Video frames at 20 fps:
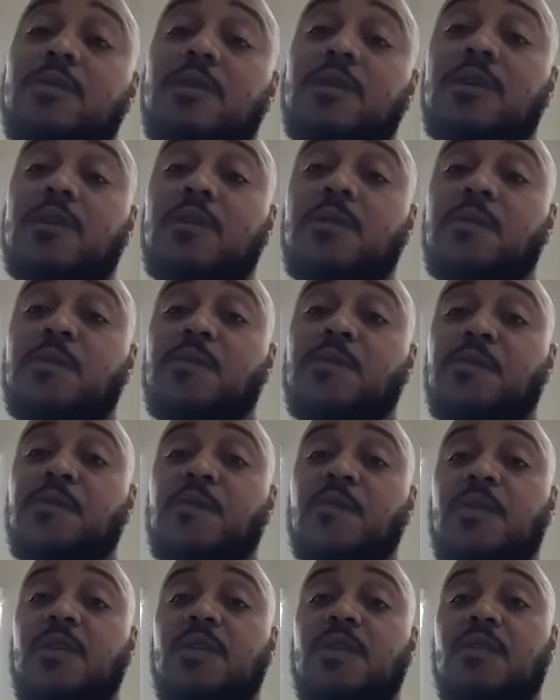Um,
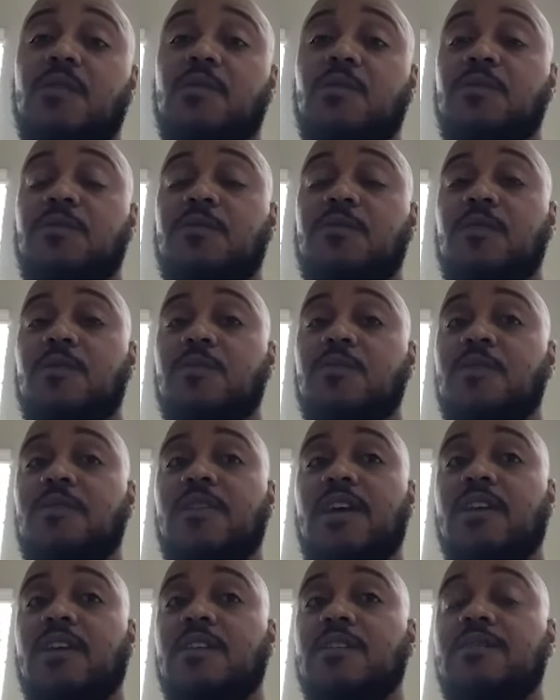you know, from the
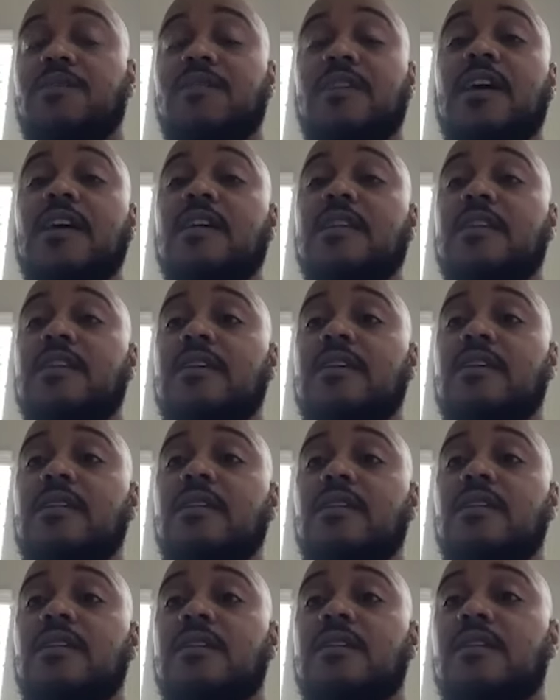fact of
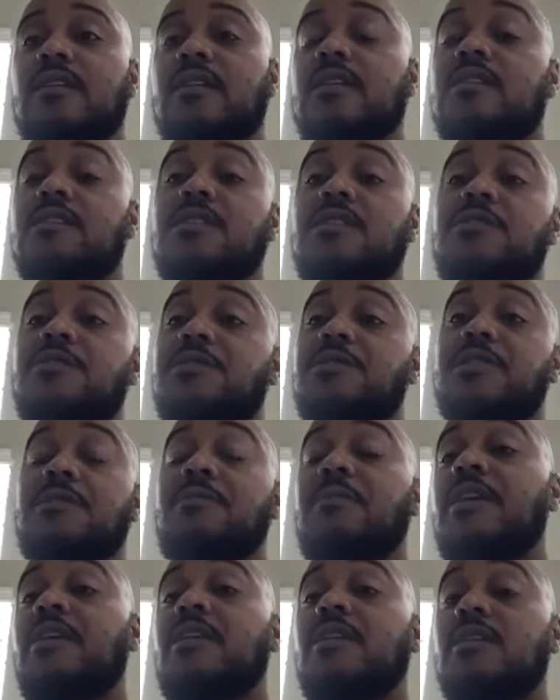filing and, and, continuously
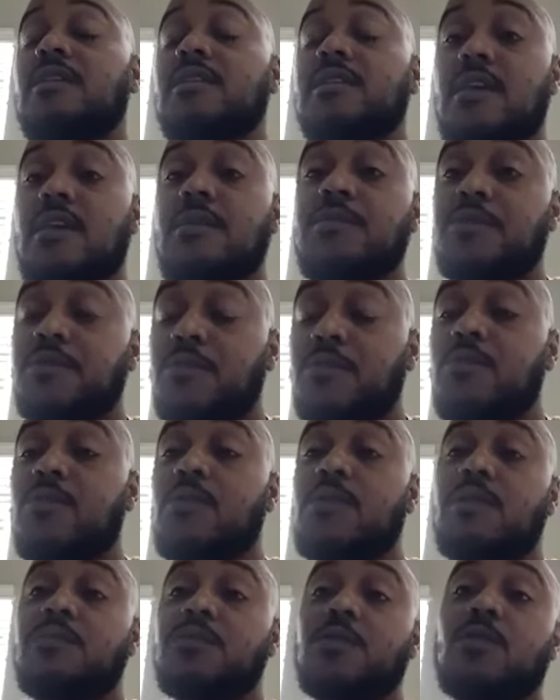making the time to
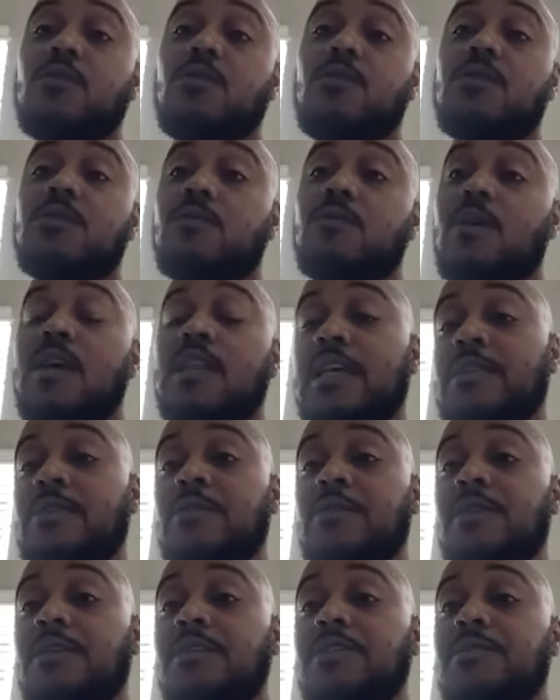come to court. While I
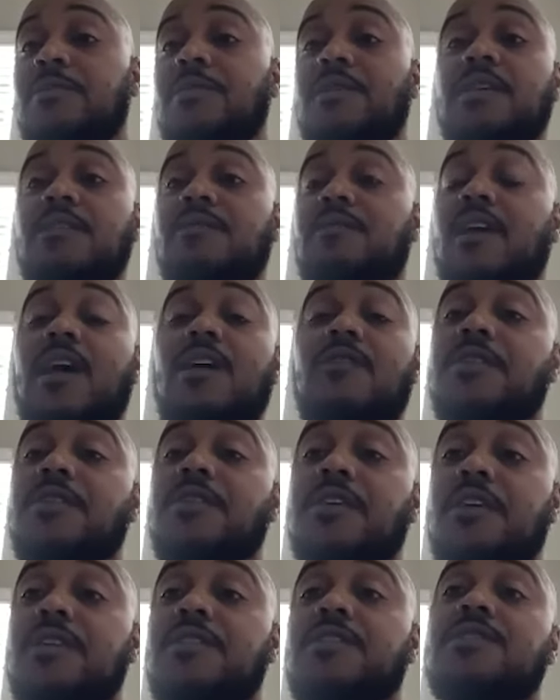know that she may even have other
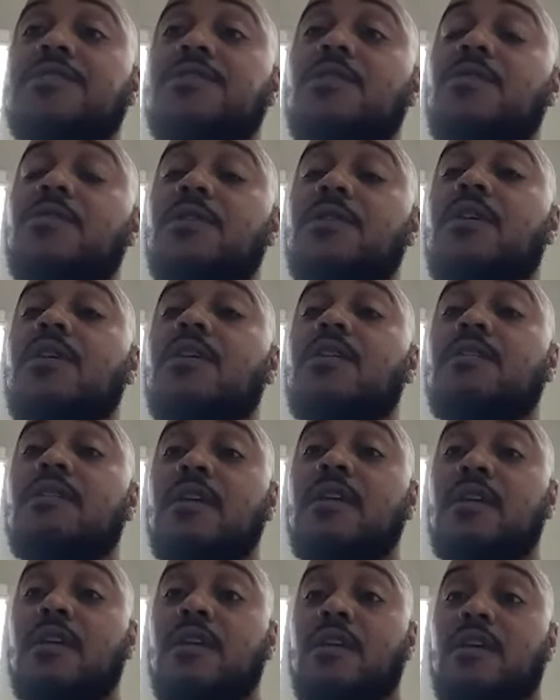cases going on,
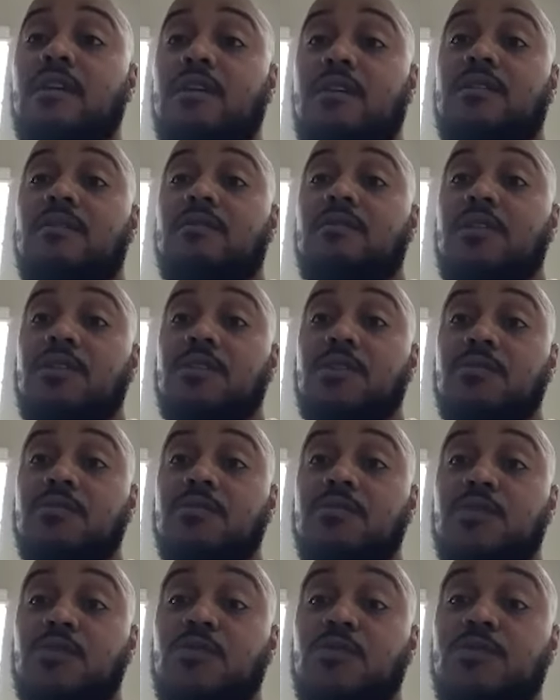and you know
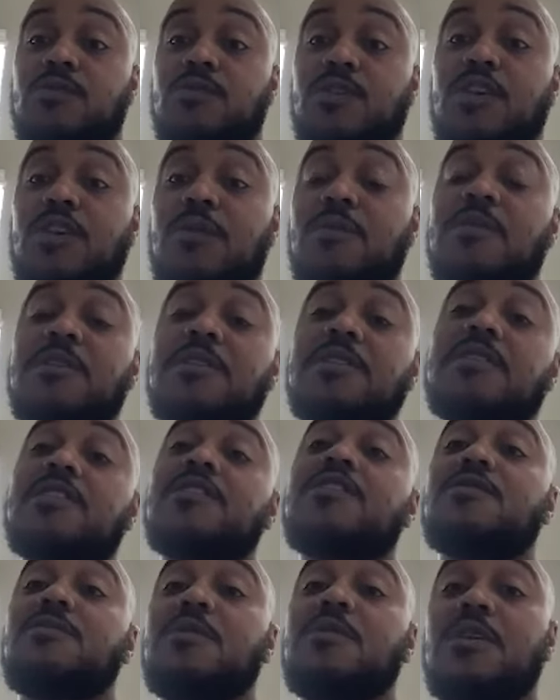to to come and
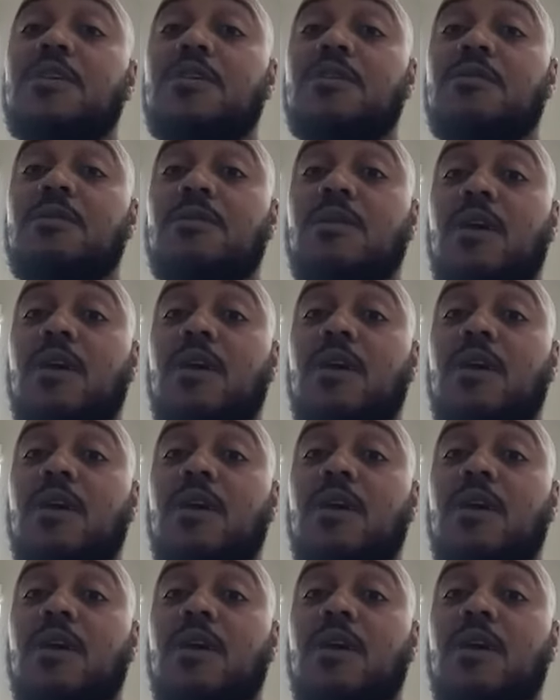assist me.